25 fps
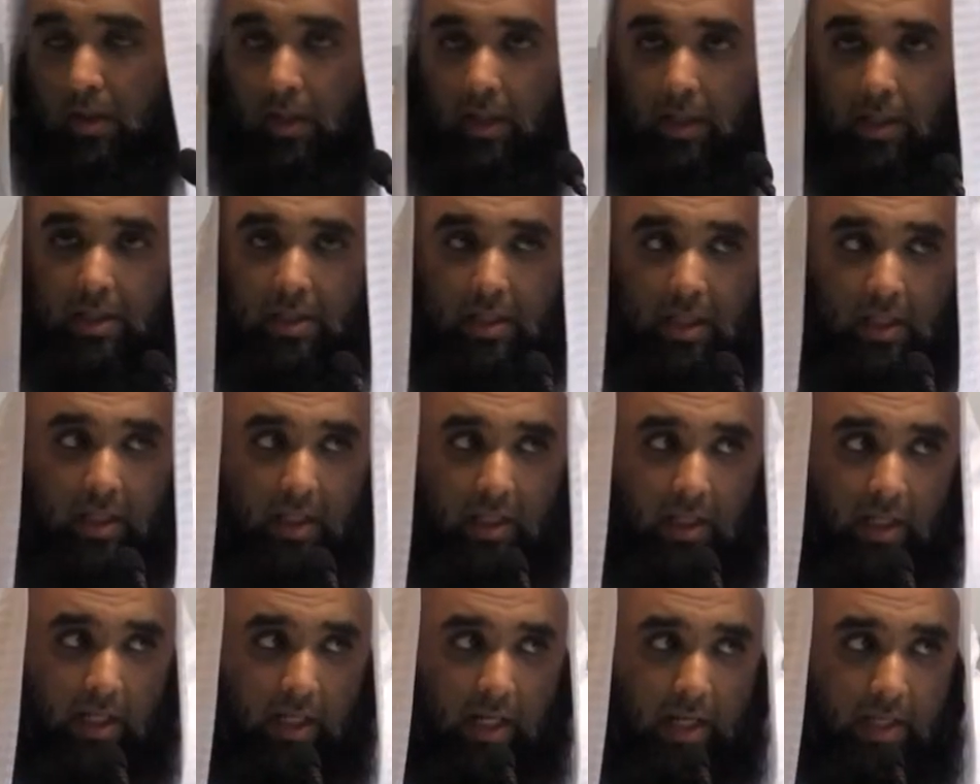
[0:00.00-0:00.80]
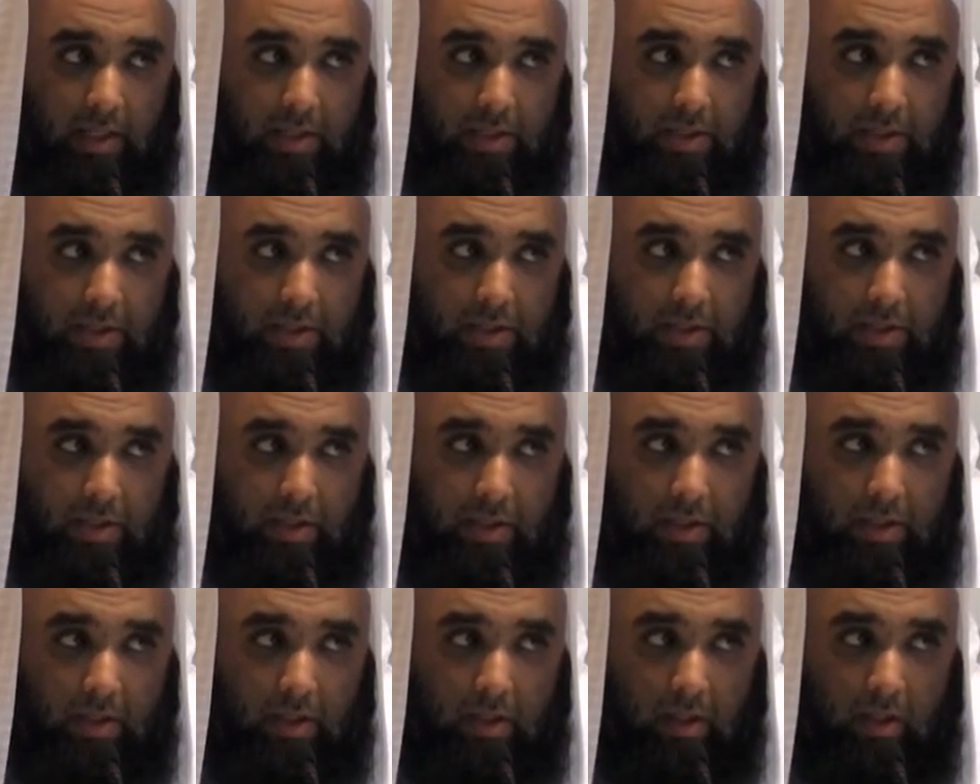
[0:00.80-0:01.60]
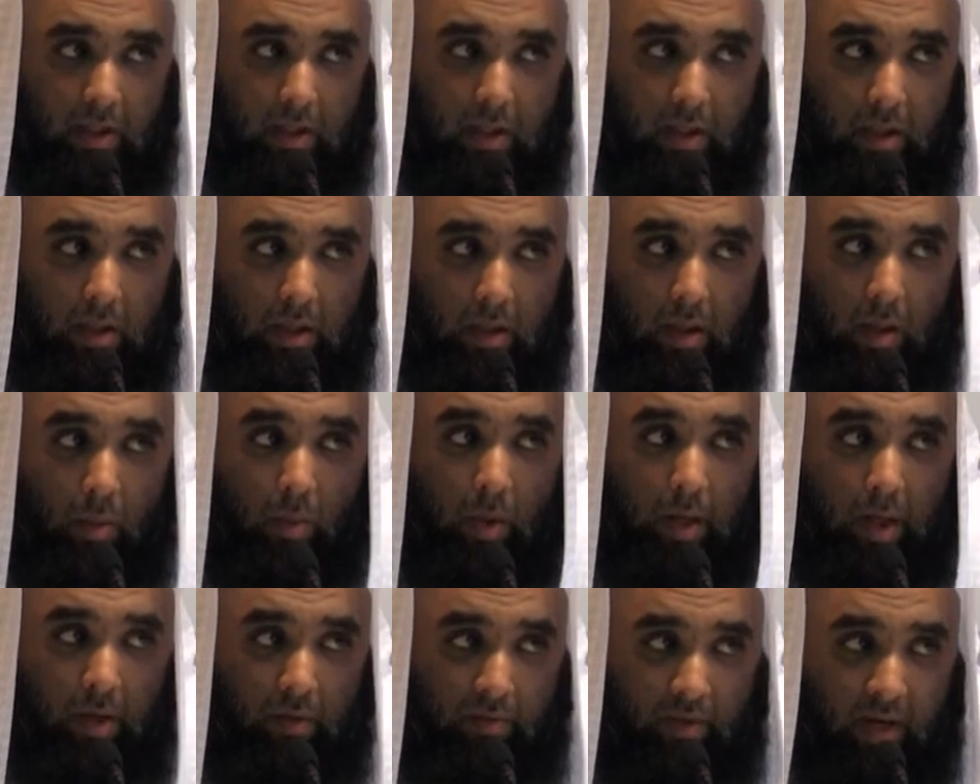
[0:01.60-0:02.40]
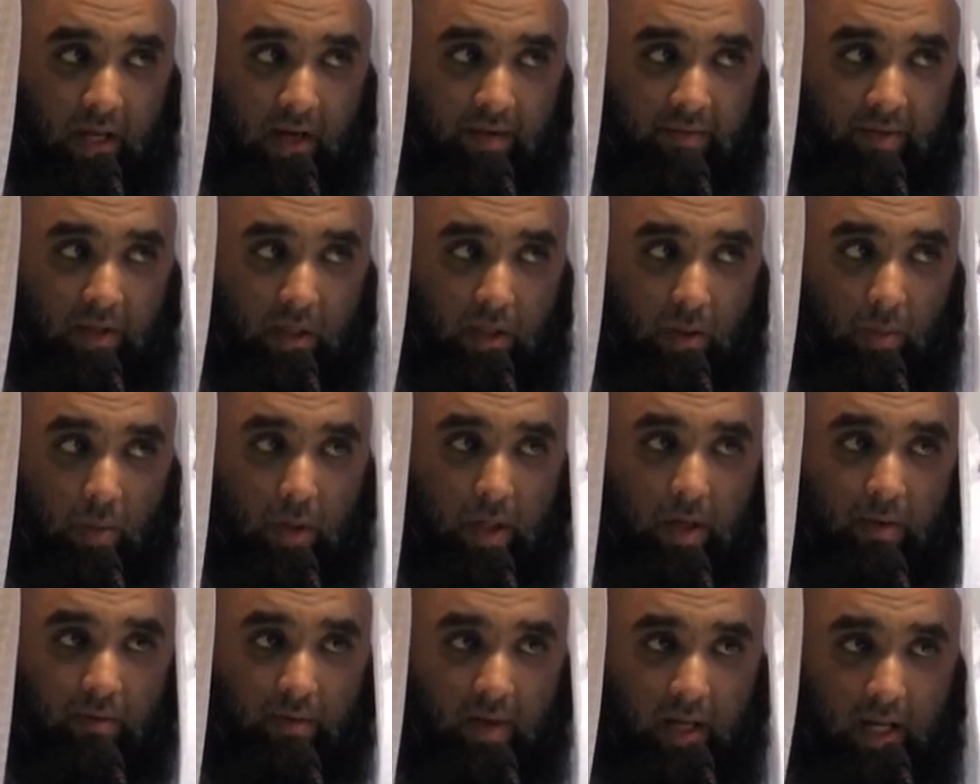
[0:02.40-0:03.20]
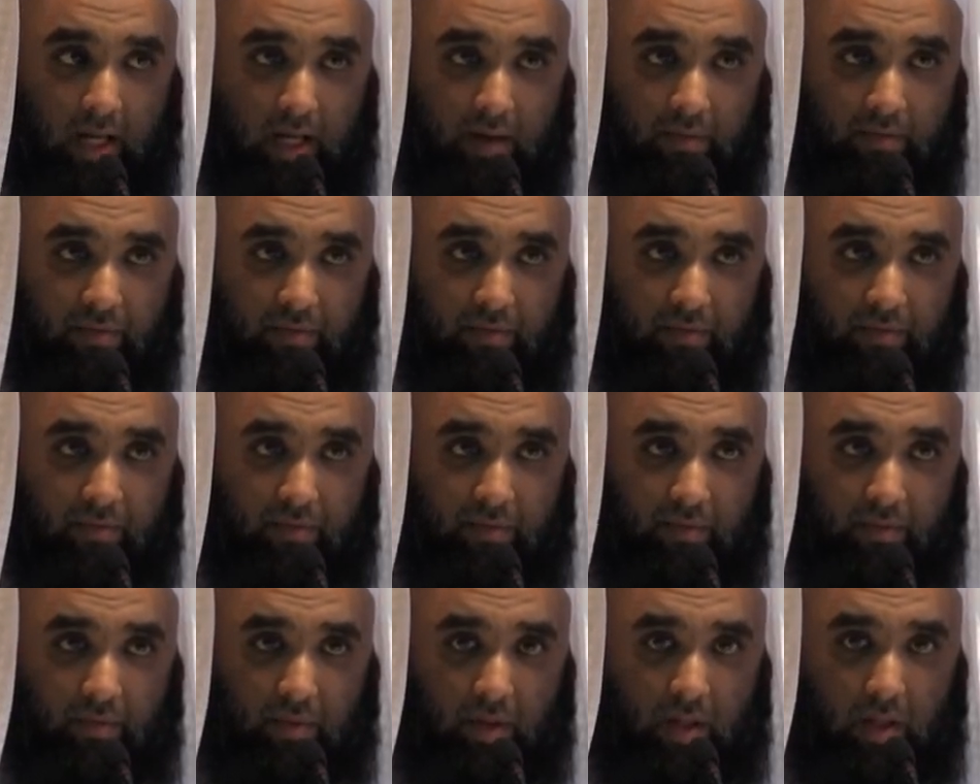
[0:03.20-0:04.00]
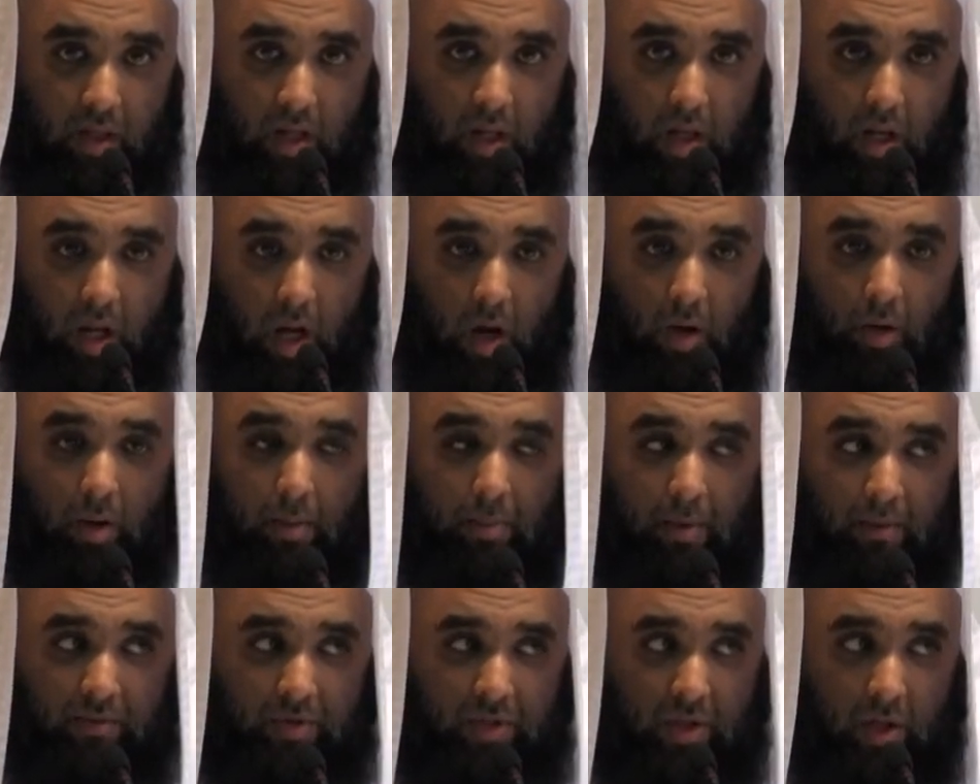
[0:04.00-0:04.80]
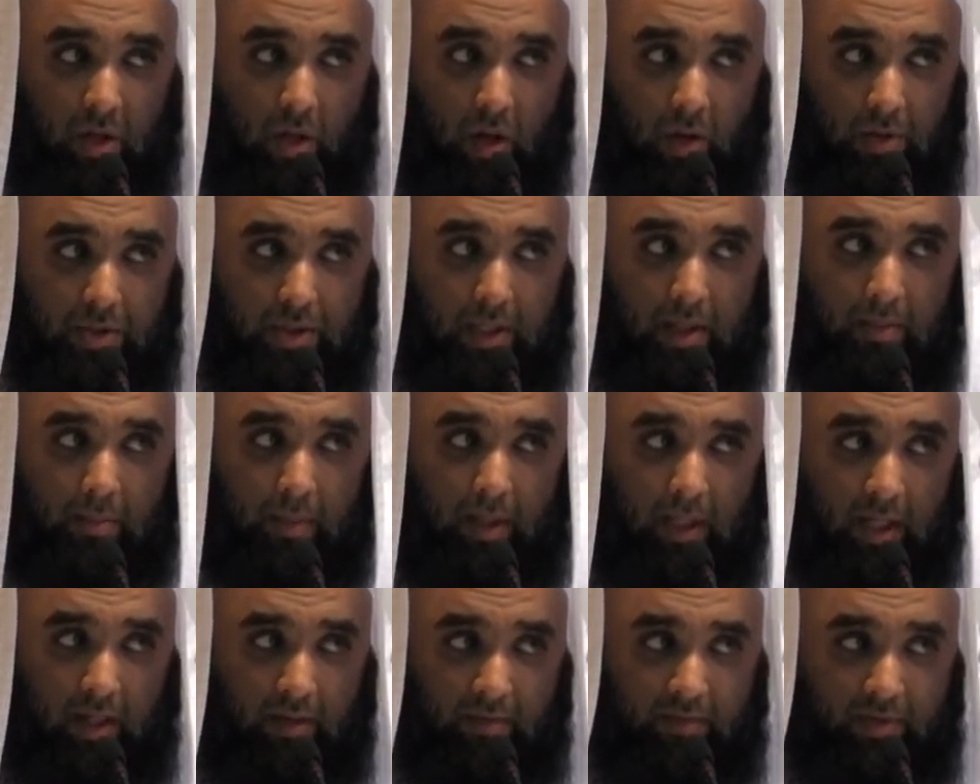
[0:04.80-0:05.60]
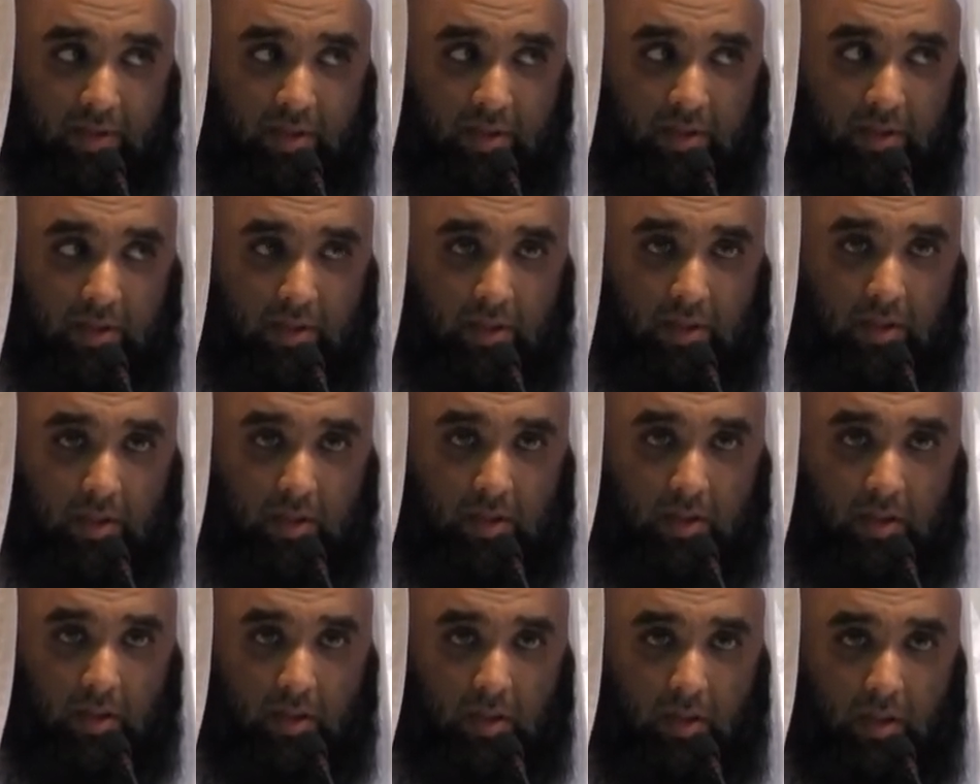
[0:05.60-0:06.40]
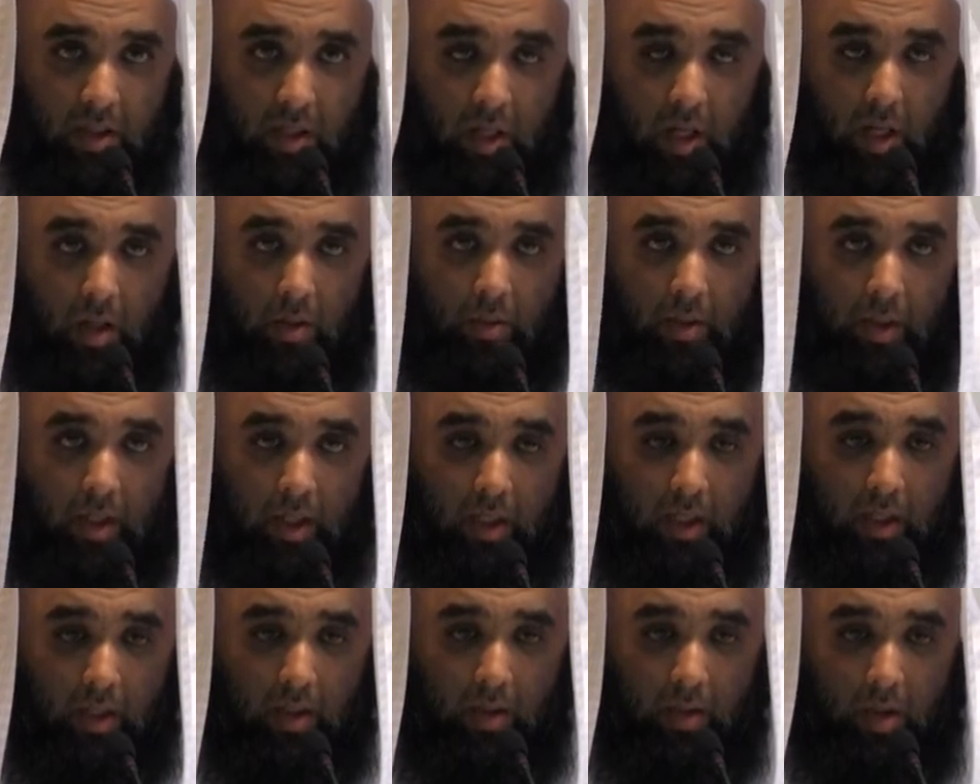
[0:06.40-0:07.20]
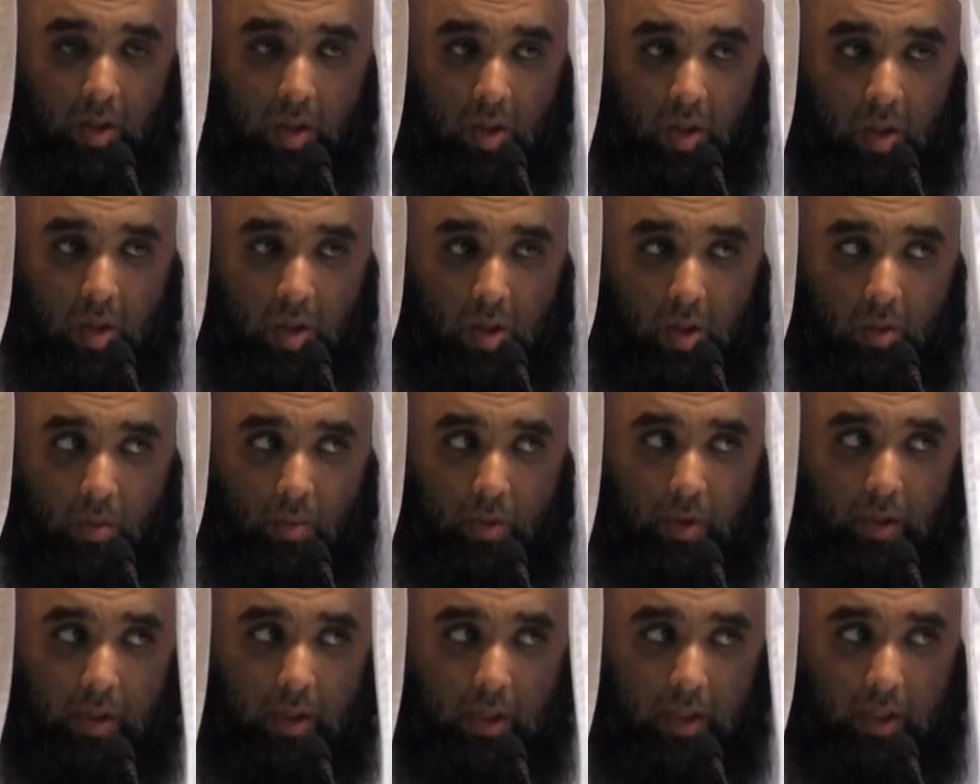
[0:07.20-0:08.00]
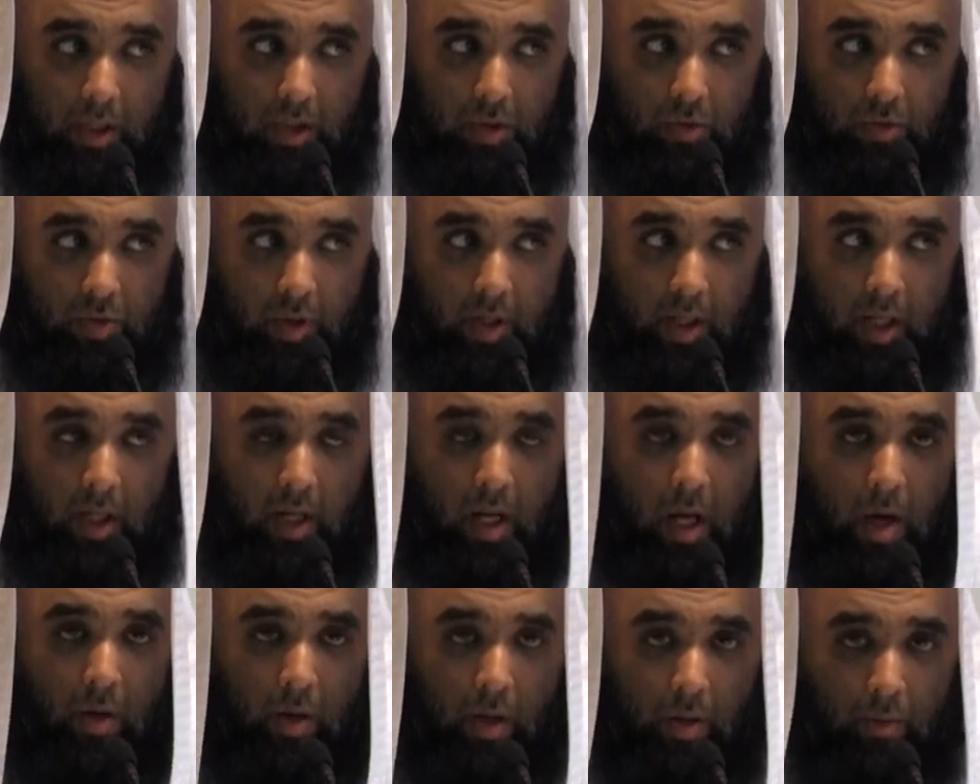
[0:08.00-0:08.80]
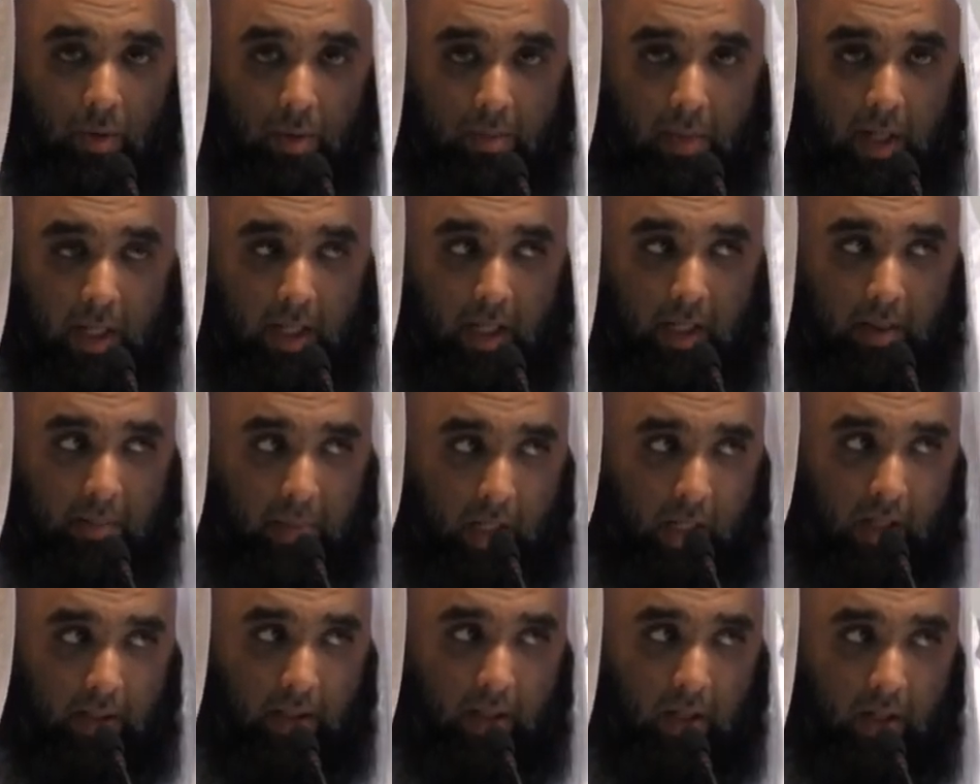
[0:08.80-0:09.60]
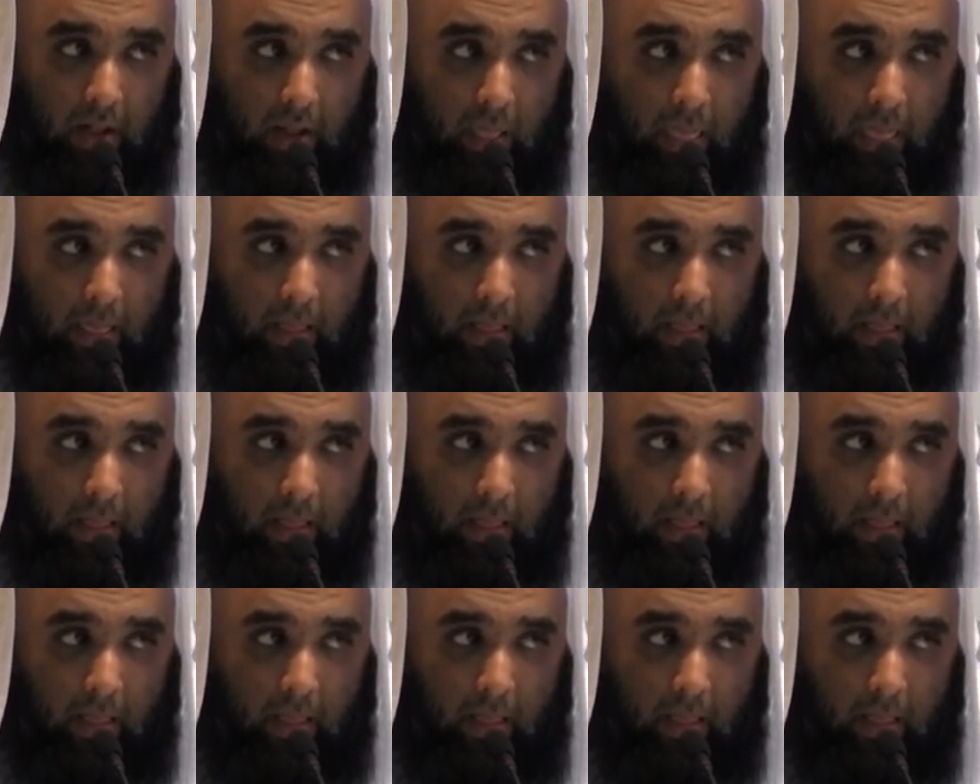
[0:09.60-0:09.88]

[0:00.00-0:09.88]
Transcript: it indicates a way of life, that the way of life, how the Prophet sallallahu alayhi wa sallam lived, how he would eat, drink, and how he would make ibadah,